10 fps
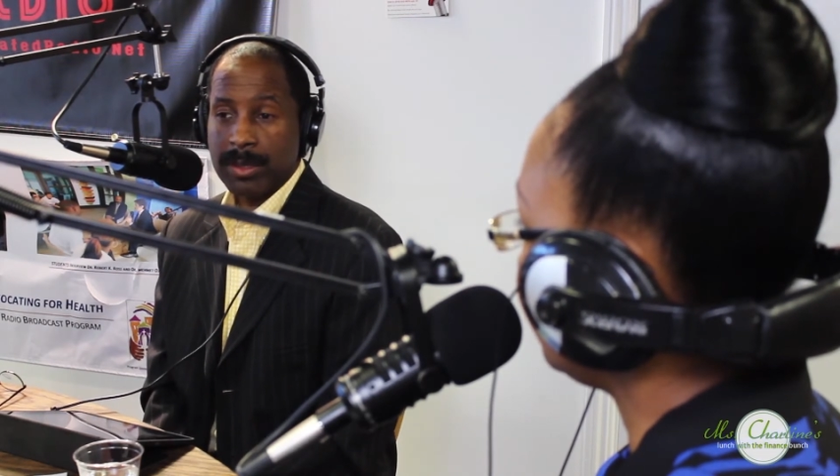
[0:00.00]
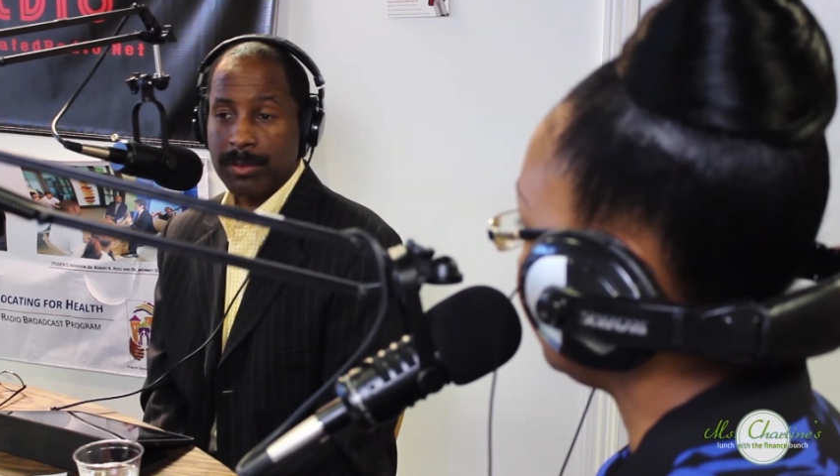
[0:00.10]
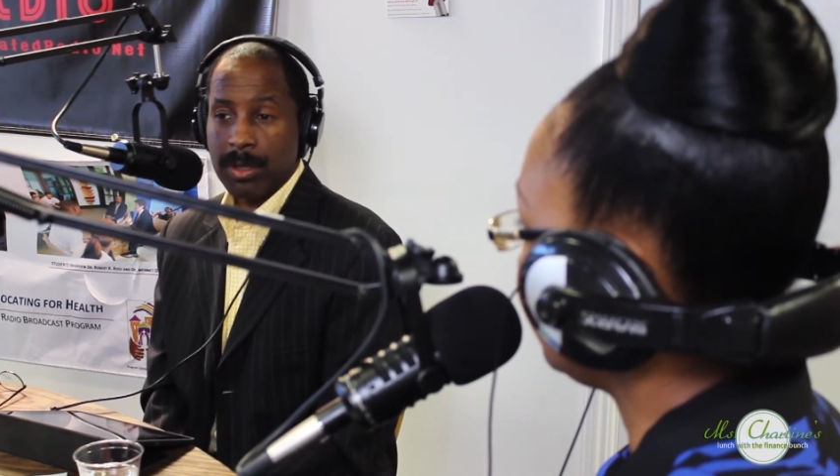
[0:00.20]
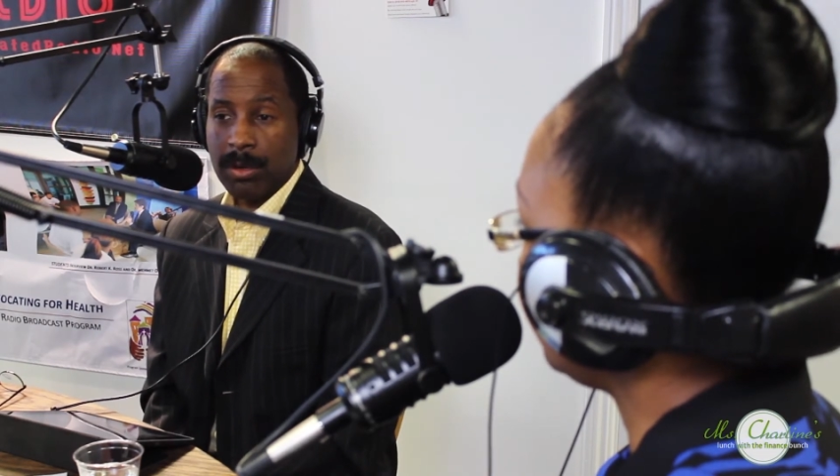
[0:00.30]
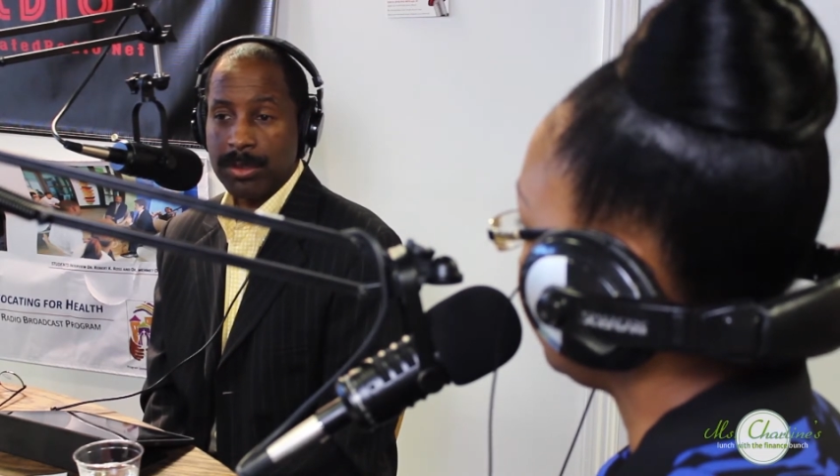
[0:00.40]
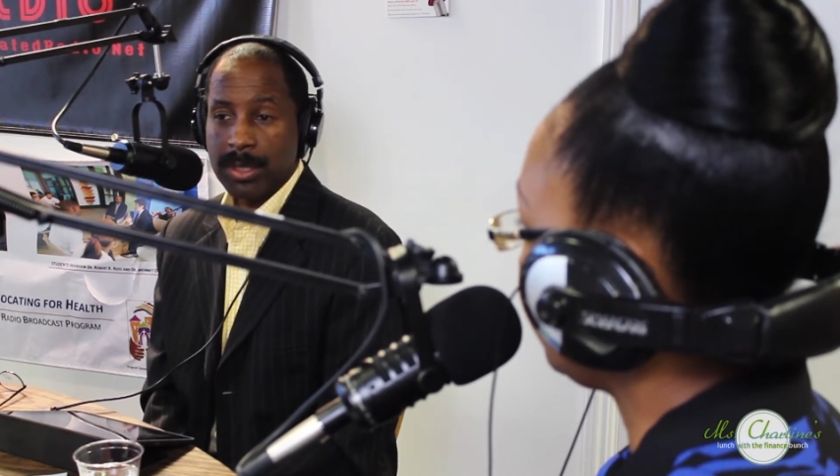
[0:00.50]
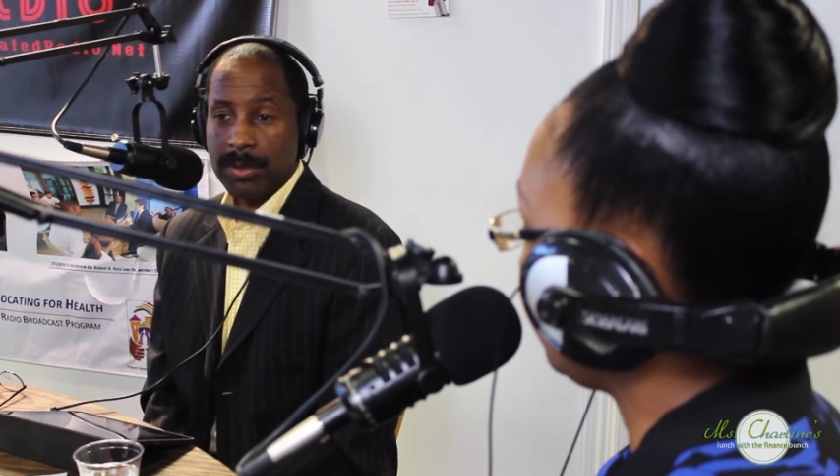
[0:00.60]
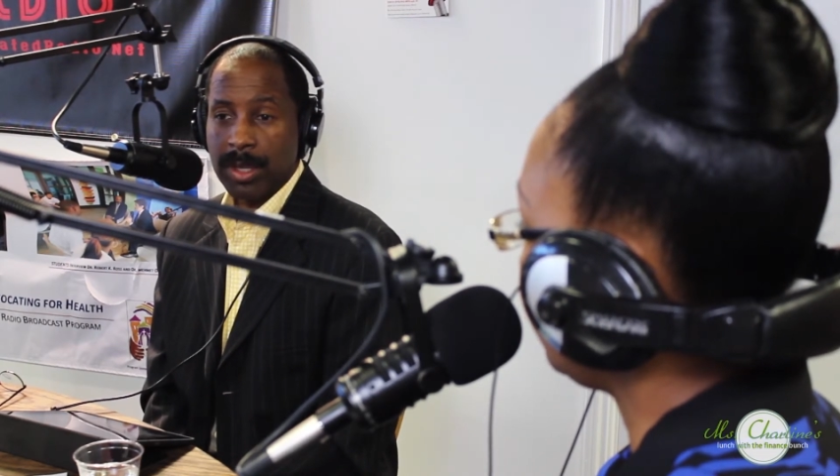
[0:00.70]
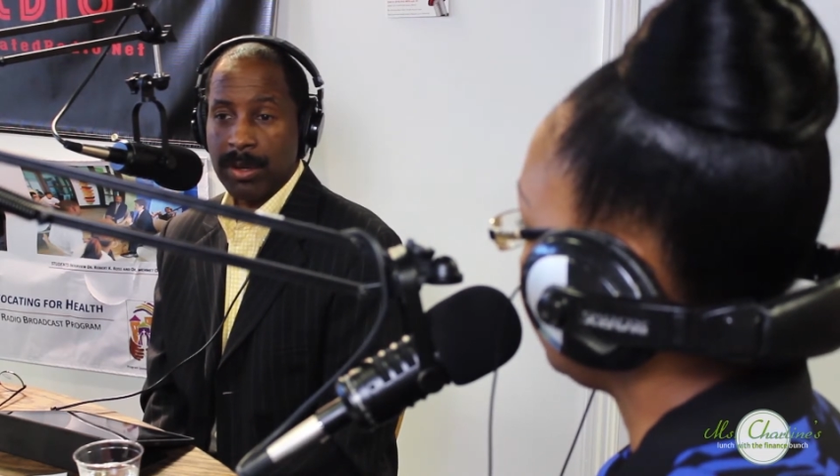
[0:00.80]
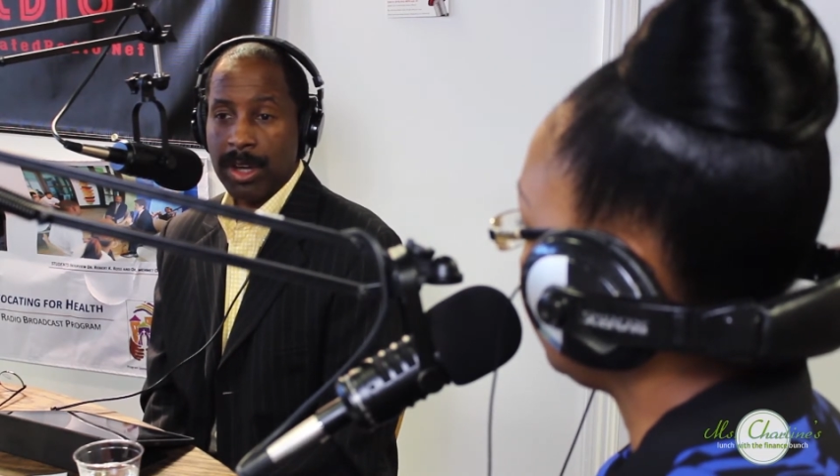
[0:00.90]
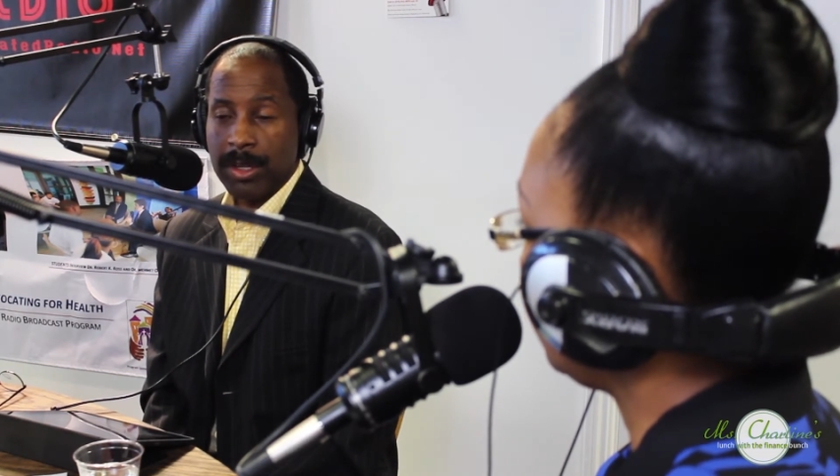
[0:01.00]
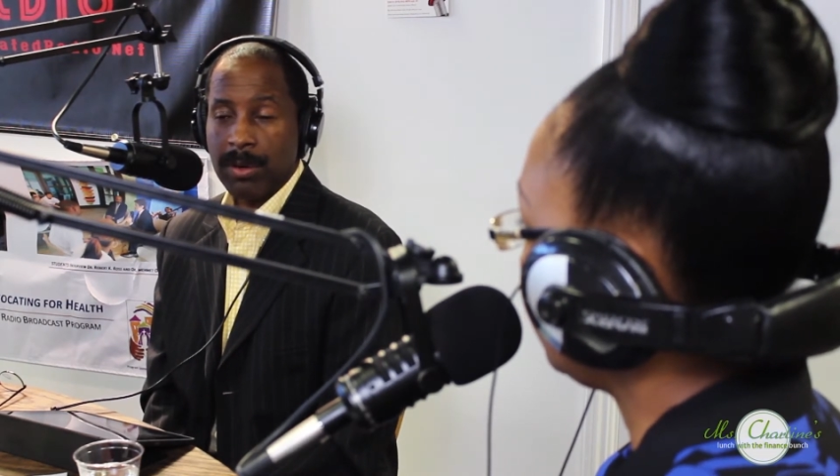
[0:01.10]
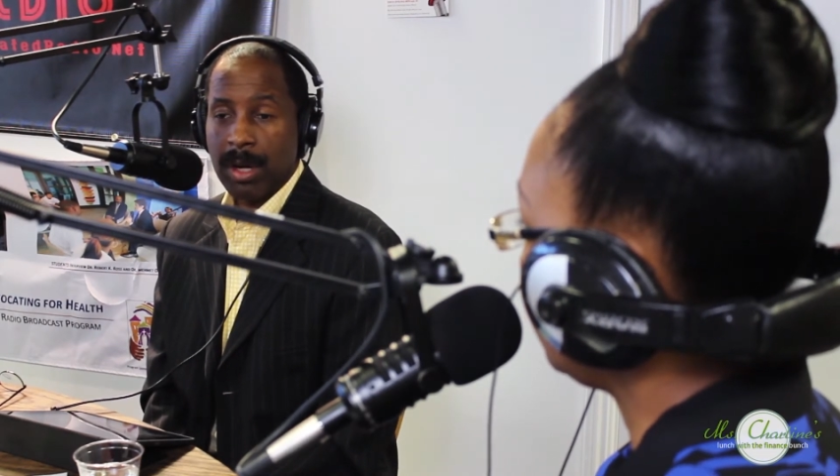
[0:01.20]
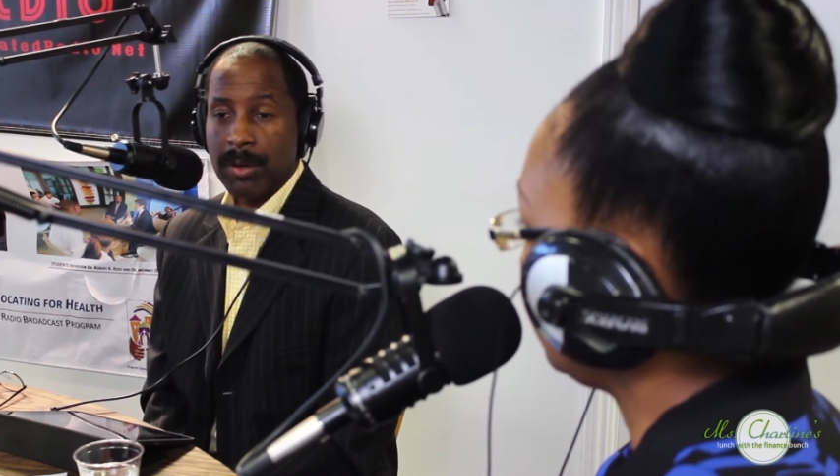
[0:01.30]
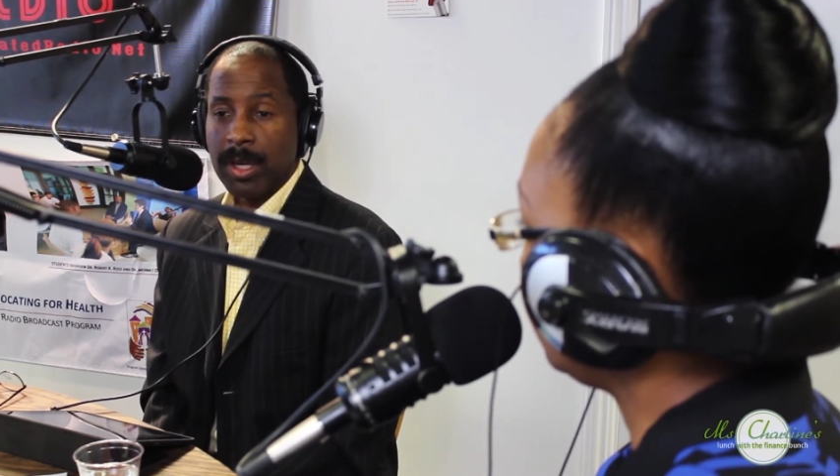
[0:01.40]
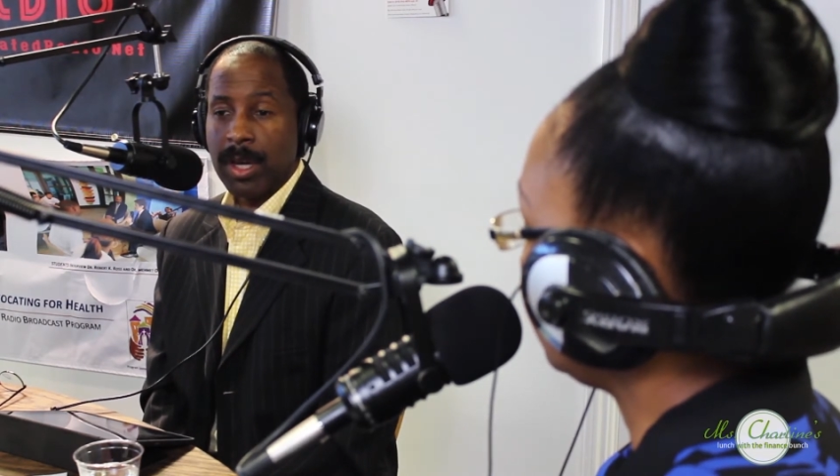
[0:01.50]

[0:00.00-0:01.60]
some coaching and under our